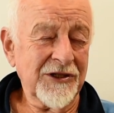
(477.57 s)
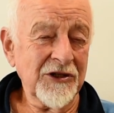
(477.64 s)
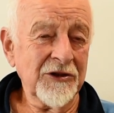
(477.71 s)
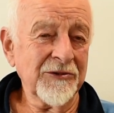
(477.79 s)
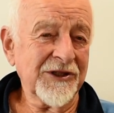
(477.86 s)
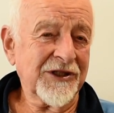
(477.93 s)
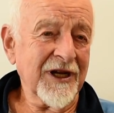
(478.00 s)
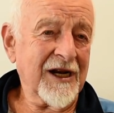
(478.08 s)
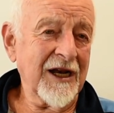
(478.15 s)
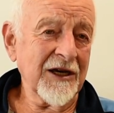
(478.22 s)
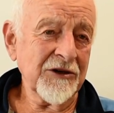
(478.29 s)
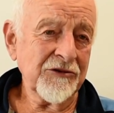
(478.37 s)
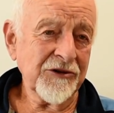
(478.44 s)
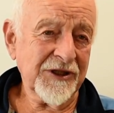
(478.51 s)
do was to
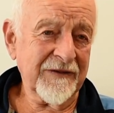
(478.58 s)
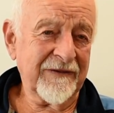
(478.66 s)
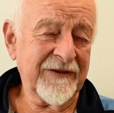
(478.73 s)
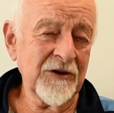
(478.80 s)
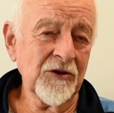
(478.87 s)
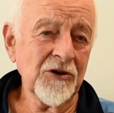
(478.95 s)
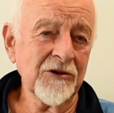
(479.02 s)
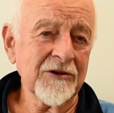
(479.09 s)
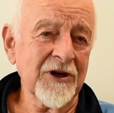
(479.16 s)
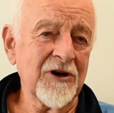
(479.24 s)
close four